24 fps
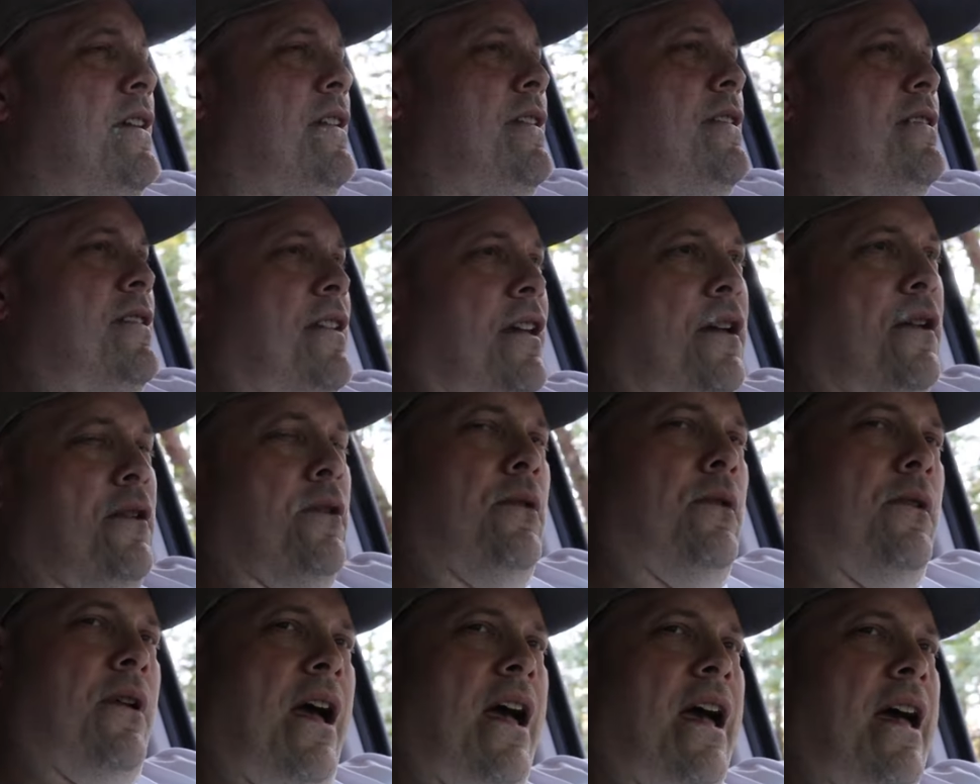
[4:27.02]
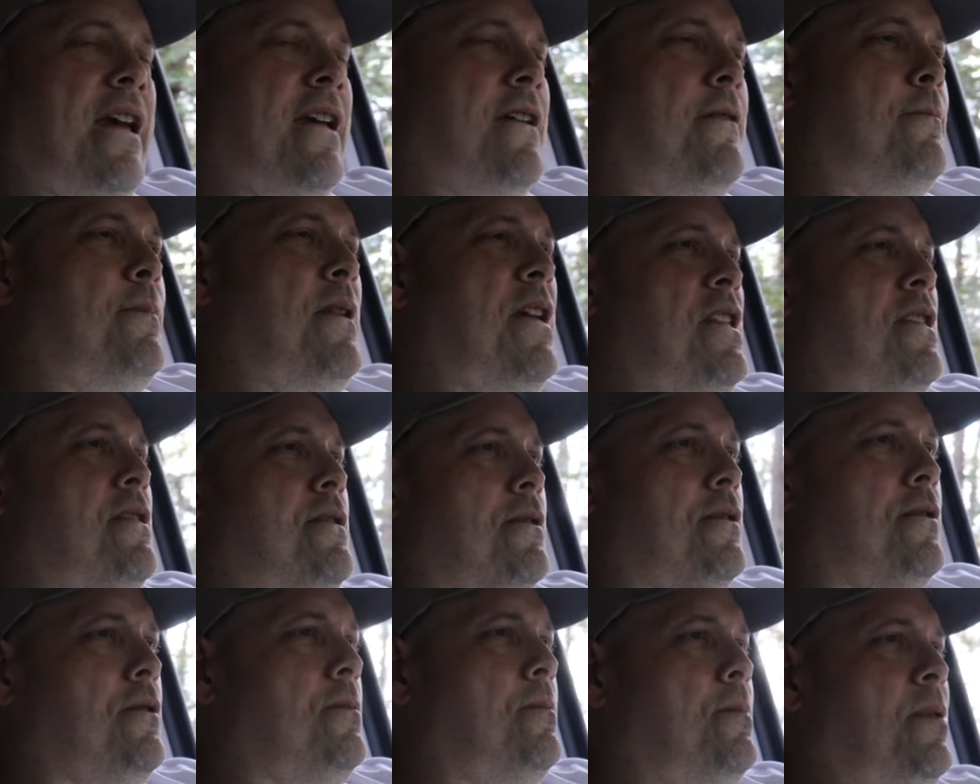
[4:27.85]
So I have been
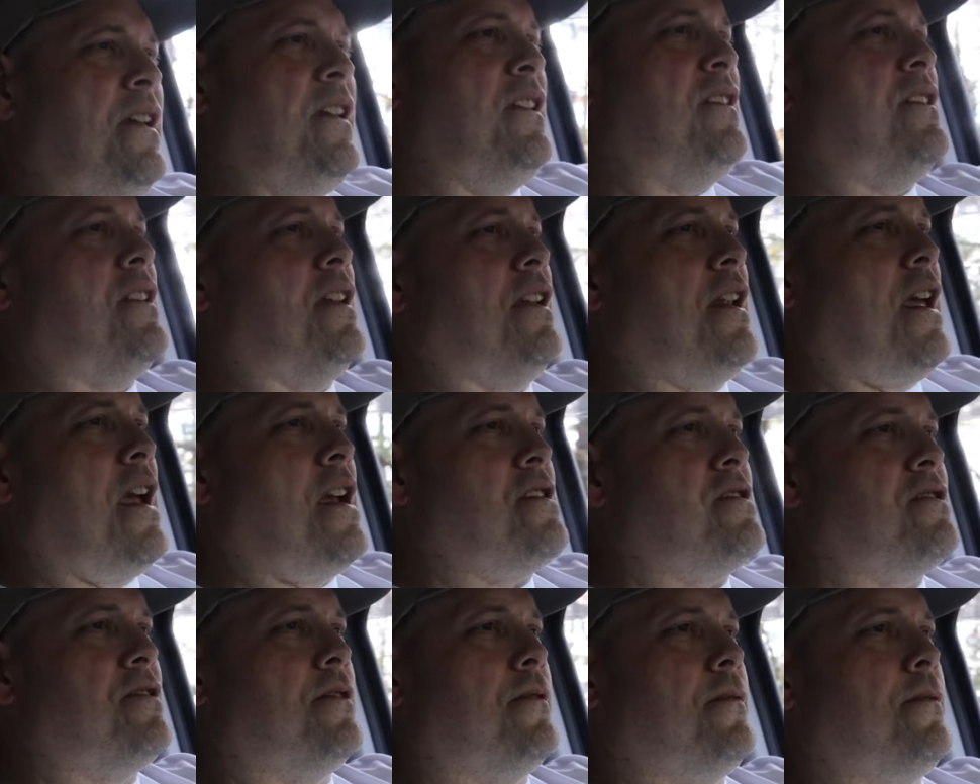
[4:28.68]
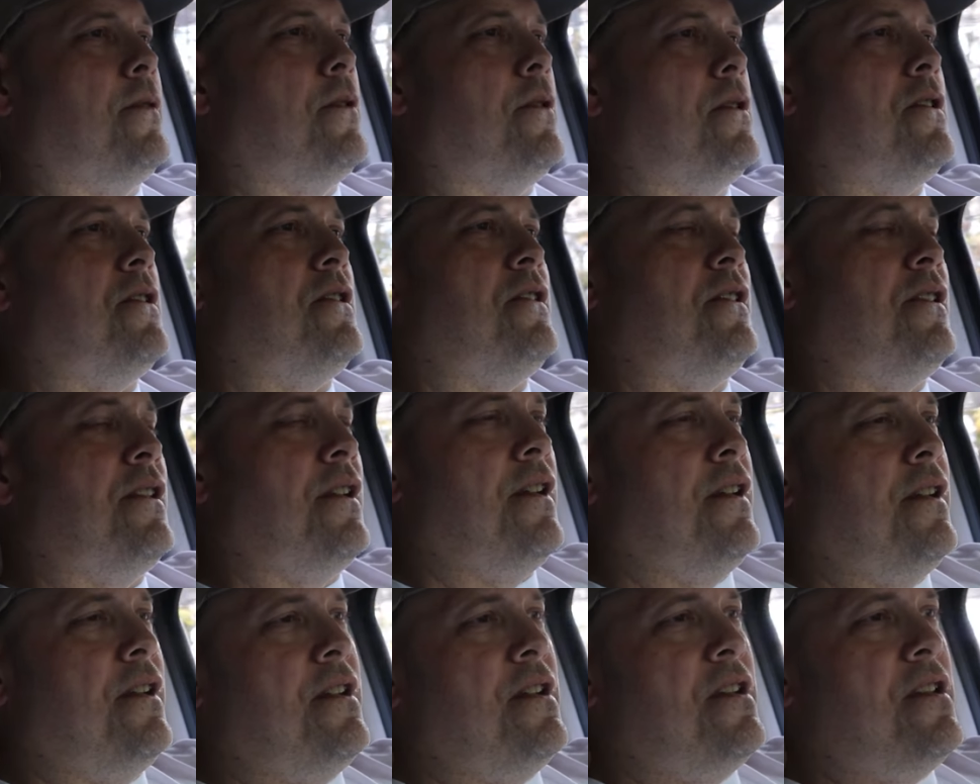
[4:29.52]
through Pisgah National Forest,
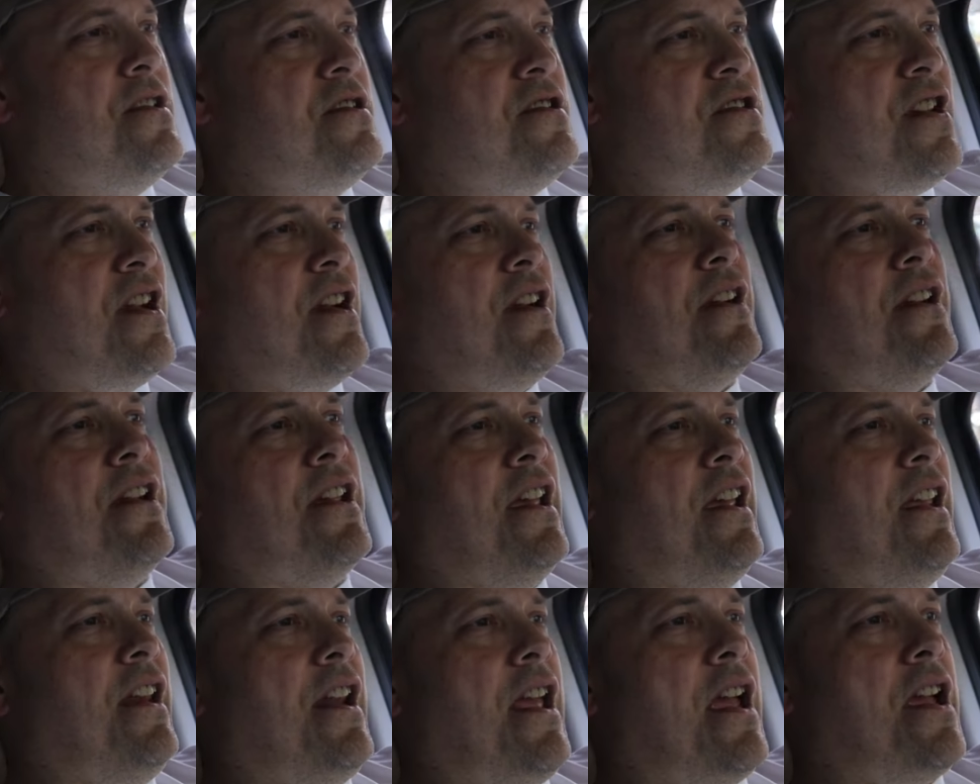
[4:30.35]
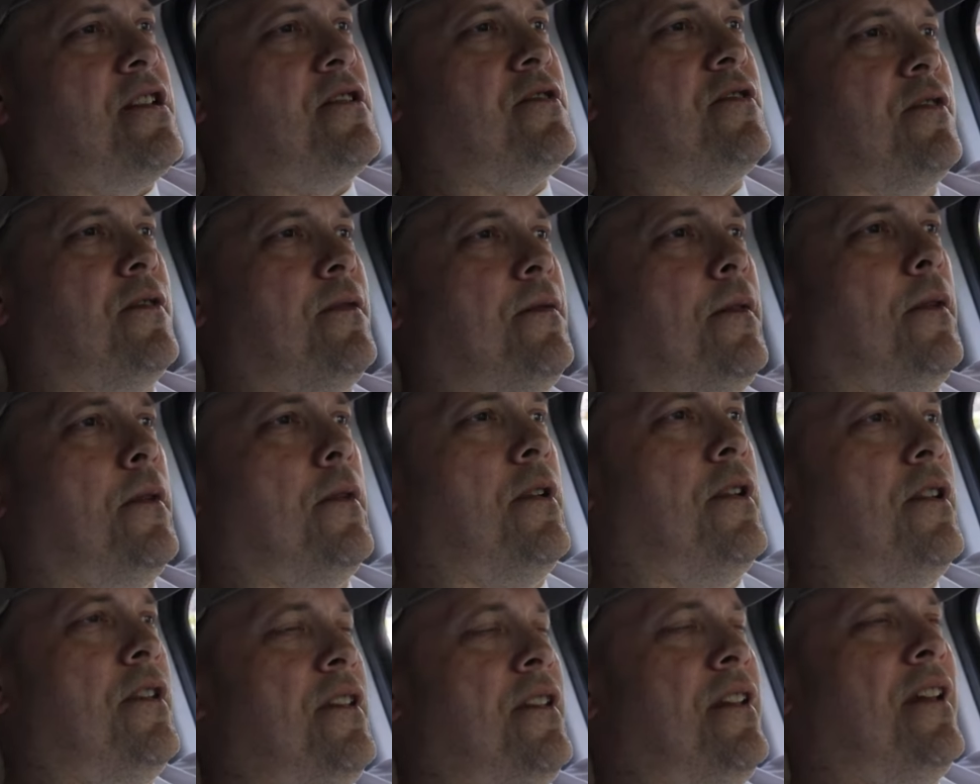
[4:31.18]
Cherokee National
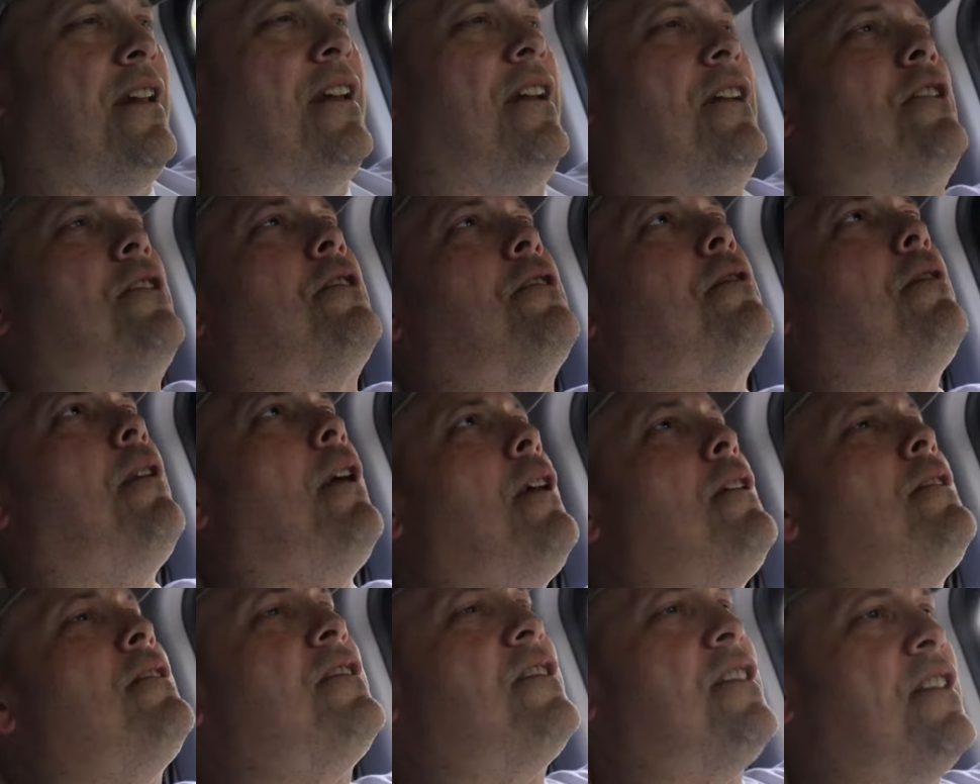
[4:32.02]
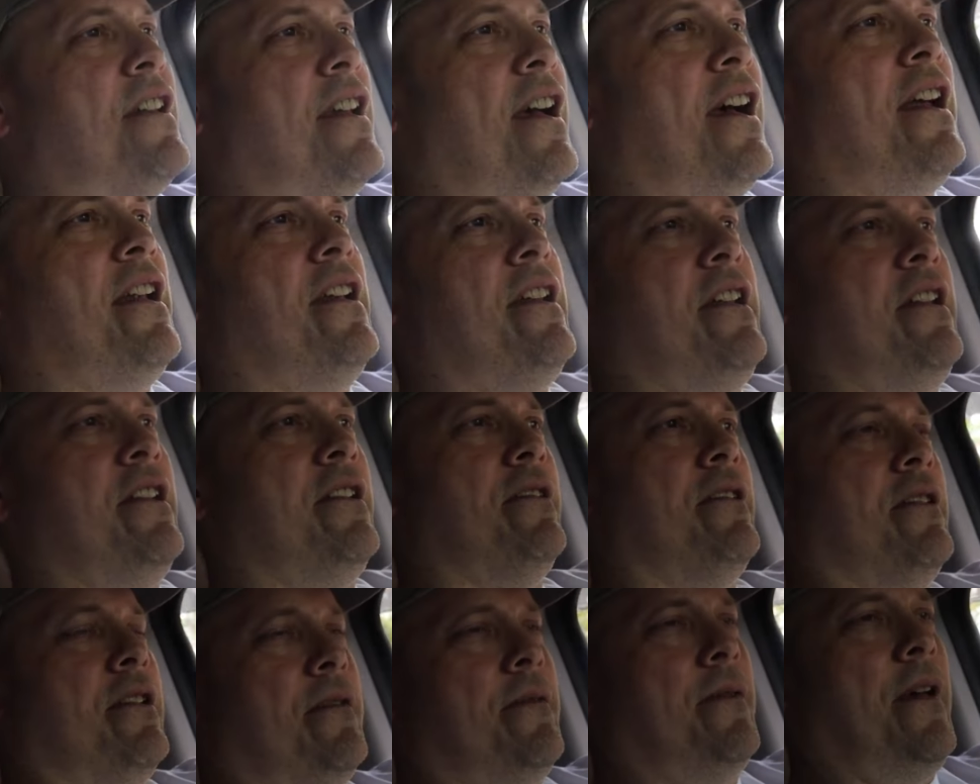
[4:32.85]
Forest, crossed the
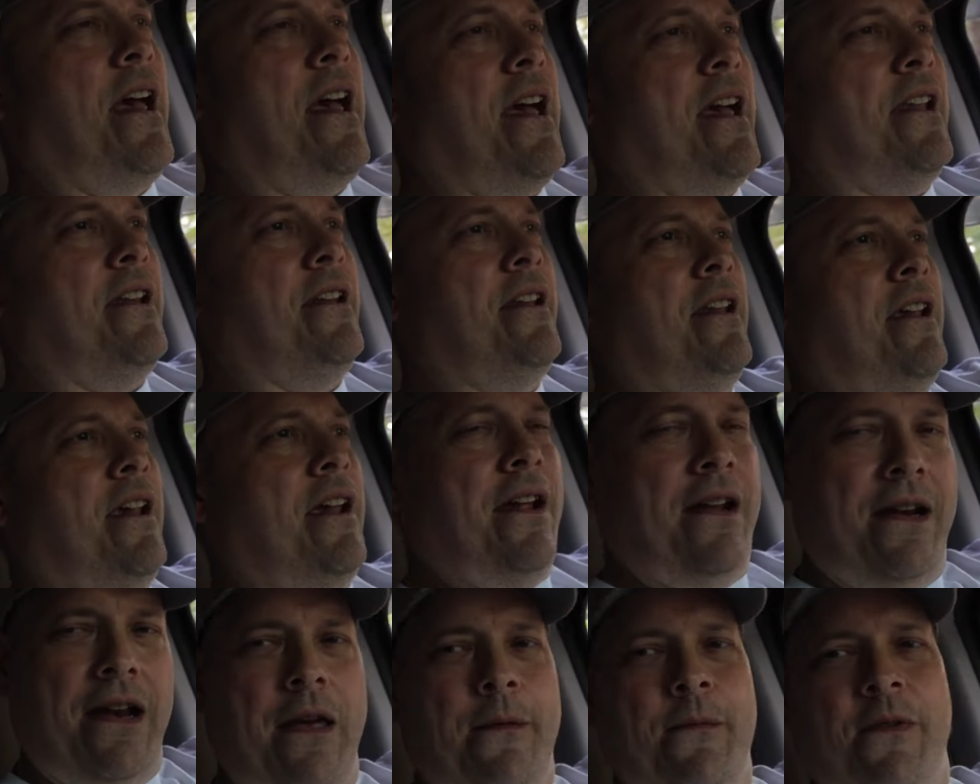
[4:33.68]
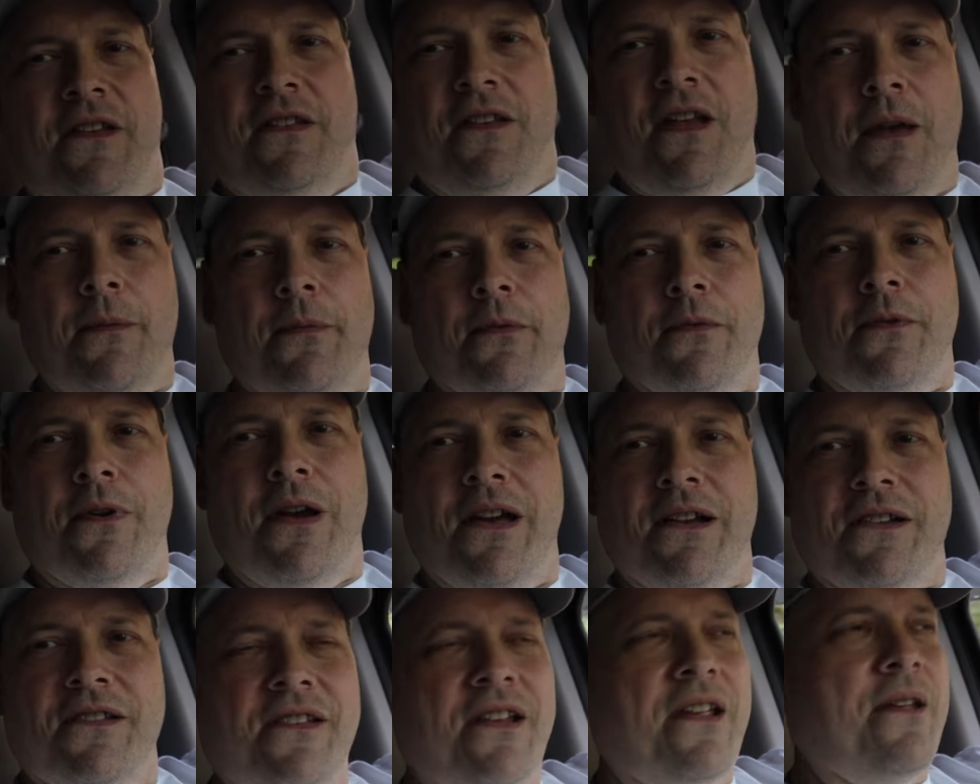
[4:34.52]
Continental Divide, and I'm at Table
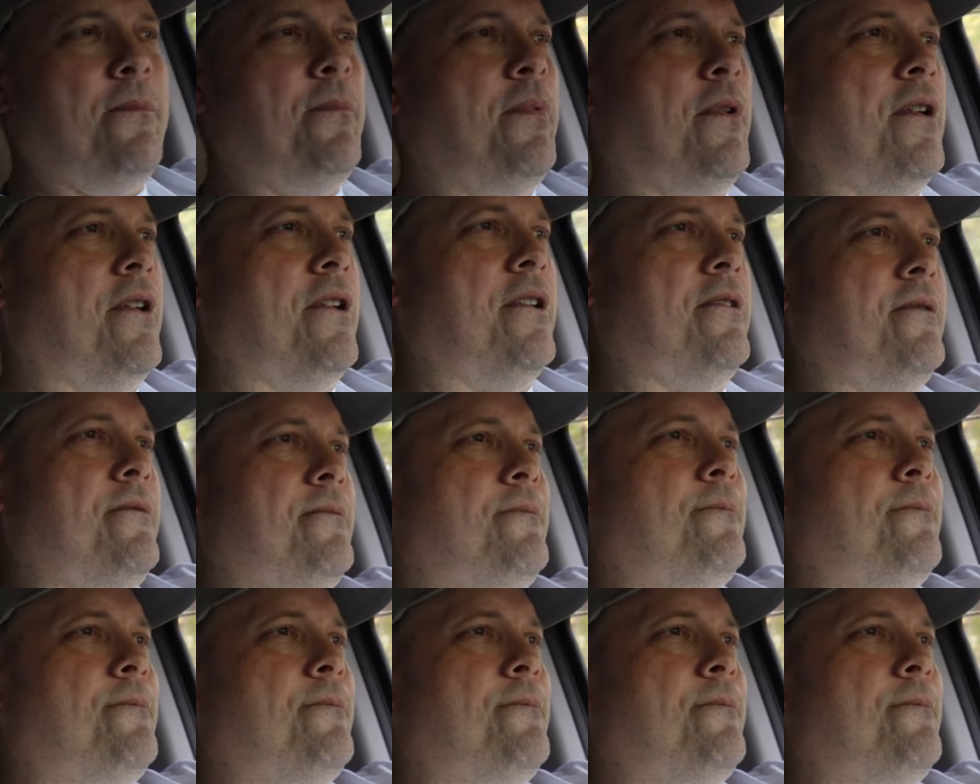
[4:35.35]
Rock State Park.